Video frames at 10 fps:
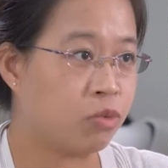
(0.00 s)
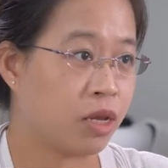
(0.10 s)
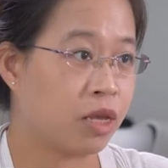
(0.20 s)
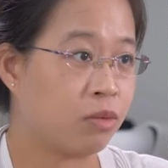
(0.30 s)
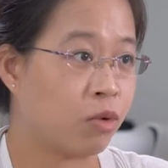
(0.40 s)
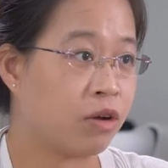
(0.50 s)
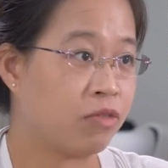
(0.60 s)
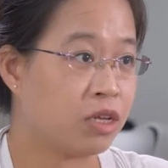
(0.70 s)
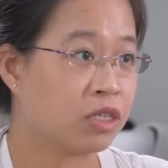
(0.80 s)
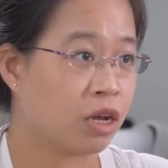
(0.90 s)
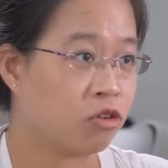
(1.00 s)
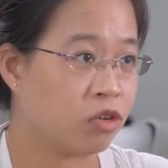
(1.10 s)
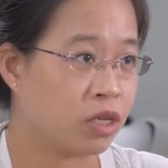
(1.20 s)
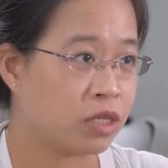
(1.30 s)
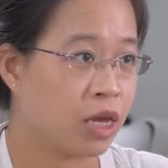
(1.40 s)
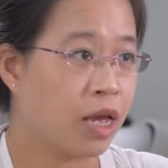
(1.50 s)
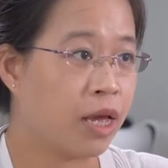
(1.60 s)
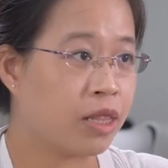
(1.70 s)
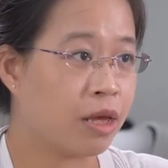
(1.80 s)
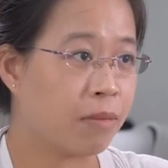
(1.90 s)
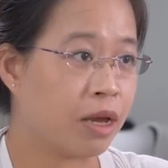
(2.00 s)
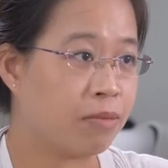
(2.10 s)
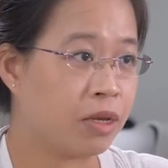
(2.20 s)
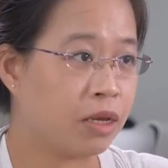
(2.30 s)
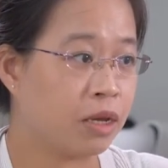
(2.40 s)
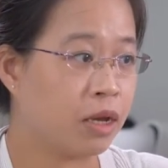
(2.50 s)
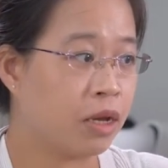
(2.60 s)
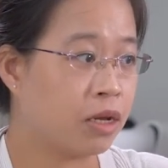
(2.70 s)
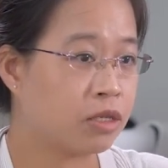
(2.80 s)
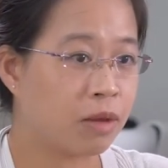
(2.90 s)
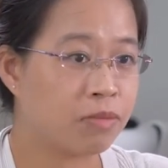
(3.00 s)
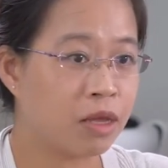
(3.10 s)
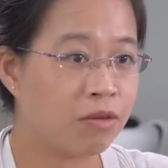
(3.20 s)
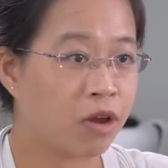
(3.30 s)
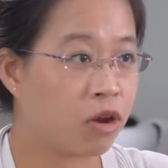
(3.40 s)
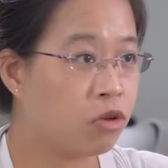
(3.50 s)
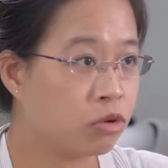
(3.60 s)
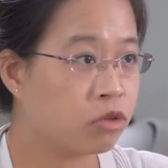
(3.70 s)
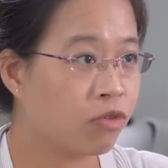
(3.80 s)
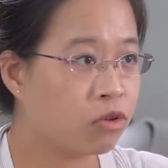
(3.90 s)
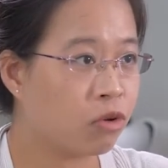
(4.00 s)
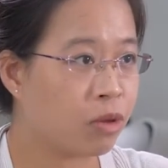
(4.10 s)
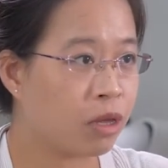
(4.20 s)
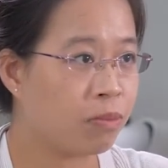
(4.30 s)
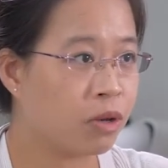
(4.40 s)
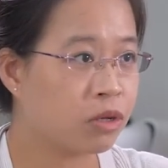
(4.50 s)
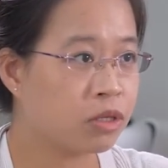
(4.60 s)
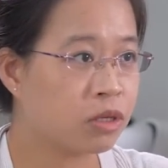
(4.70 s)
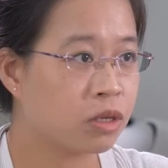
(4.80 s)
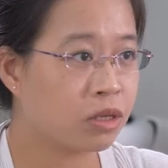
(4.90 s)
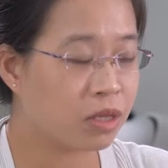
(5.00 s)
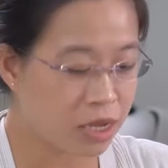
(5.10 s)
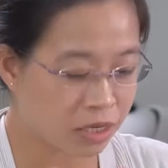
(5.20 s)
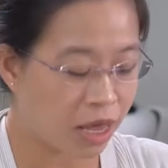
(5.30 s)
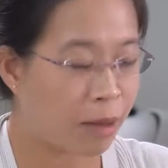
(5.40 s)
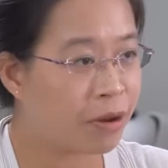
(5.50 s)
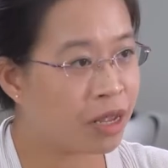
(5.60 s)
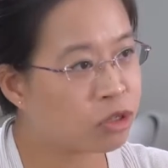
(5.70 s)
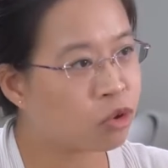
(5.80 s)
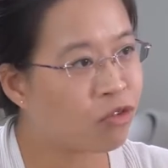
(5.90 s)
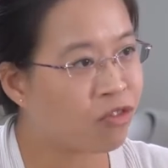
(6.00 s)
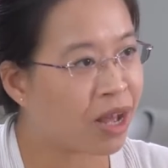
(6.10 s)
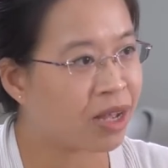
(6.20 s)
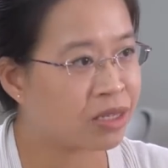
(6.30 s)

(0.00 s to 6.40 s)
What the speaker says: working in one of these countries, that might be something very useful to me, because things are happening so fast.